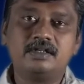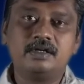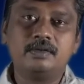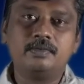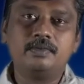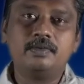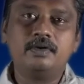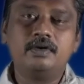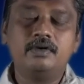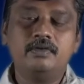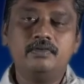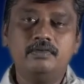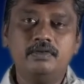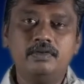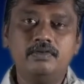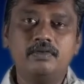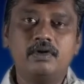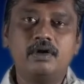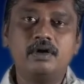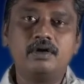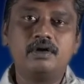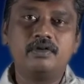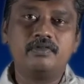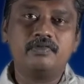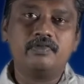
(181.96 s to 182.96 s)
step, we
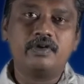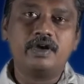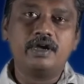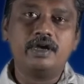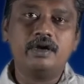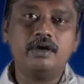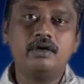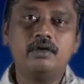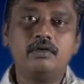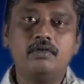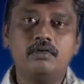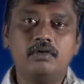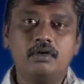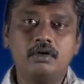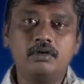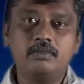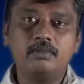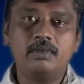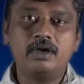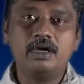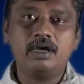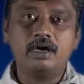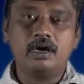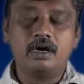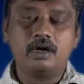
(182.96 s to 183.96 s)
want to find
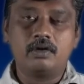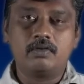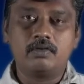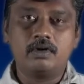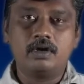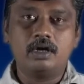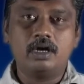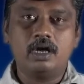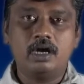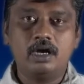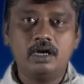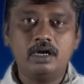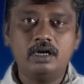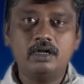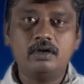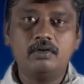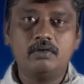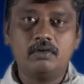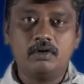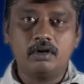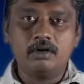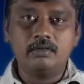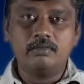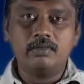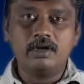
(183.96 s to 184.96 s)
1 by R1 and
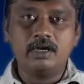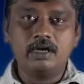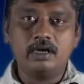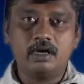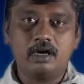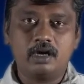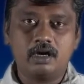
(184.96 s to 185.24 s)
1 by